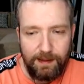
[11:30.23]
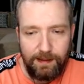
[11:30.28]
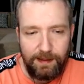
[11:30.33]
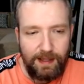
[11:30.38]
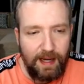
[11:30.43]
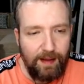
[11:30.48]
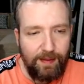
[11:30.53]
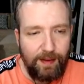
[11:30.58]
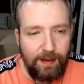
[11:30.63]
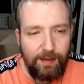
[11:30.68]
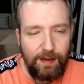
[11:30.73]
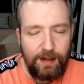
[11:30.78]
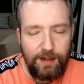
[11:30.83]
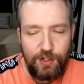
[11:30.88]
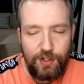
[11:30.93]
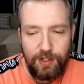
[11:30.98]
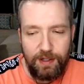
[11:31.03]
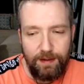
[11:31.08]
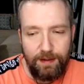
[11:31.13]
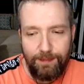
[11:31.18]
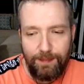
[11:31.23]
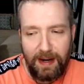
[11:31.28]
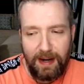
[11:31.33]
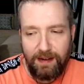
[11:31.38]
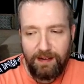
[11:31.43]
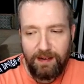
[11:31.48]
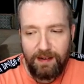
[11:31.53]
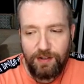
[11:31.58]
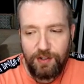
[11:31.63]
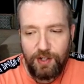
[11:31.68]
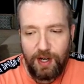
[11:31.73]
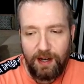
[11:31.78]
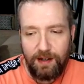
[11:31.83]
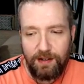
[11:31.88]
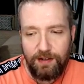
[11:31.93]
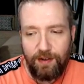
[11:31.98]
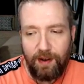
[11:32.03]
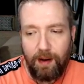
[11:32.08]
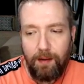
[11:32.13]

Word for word: Yeah, they, they shouldn't have made these changes.